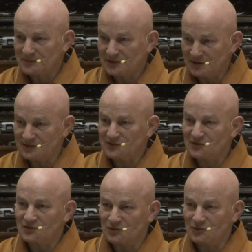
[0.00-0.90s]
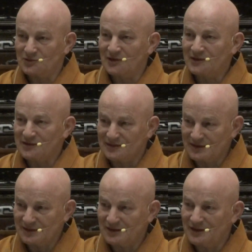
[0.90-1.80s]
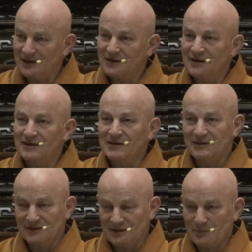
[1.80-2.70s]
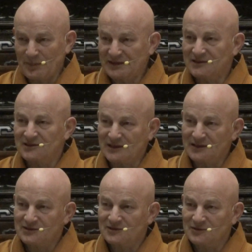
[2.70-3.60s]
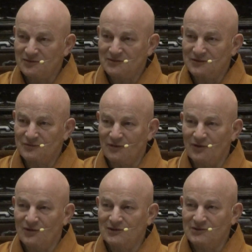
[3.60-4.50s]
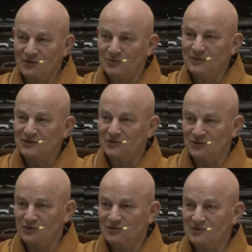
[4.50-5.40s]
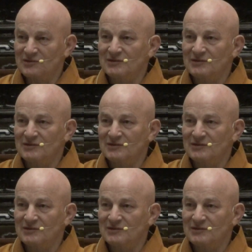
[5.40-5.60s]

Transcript: It is through the penetration of the Four Noble Truths